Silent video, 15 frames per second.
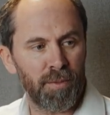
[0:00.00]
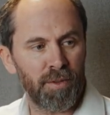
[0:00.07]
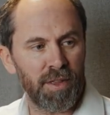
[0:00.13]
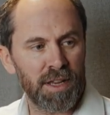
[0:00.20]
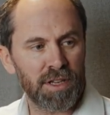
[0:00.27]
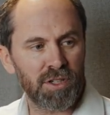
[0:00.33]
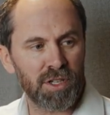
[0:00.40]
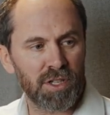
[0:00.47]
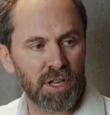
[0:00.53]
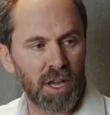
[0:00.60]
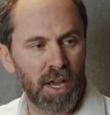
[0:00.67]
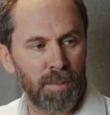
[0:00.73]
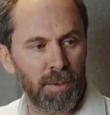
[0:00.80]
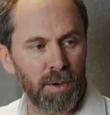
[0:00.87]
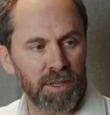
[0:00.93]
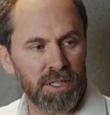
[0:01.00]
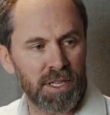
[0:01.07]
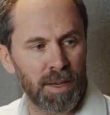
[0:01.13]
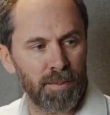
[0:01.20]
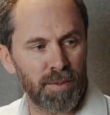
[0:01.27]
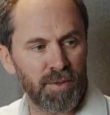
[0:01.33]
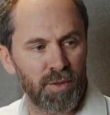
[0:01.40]
So there's just a couple of
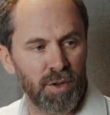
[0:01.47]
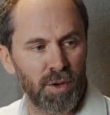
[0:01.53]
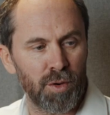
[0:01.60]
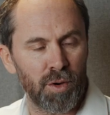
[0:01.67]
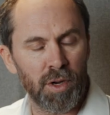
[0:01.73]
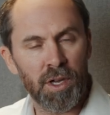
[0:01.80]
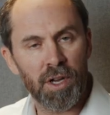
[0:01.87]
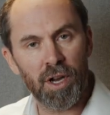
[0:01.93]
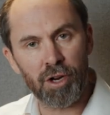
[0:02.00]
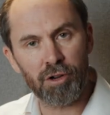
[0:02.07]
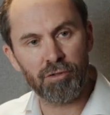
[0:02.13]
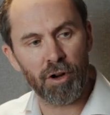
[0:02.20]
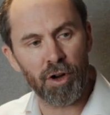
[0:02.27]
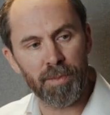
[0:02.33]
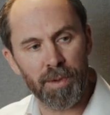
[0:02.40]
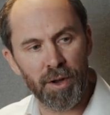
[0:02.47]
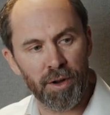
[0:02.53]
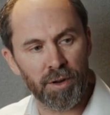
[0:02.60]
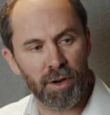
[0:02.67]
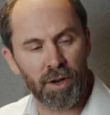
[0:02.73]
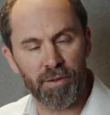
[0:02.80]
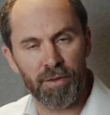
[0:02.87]
tips for your
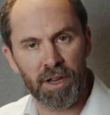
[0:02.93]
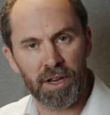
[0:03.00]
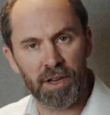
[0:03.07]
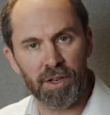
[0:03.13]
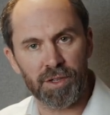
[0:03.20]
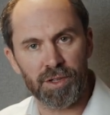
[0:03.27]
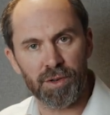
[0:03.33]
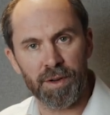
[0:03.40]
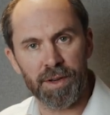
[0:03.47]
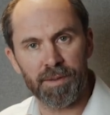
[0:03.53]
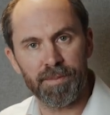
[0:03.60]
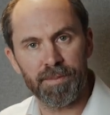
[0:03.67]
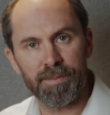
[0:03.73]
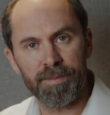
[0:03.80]
acromioclavicular joint.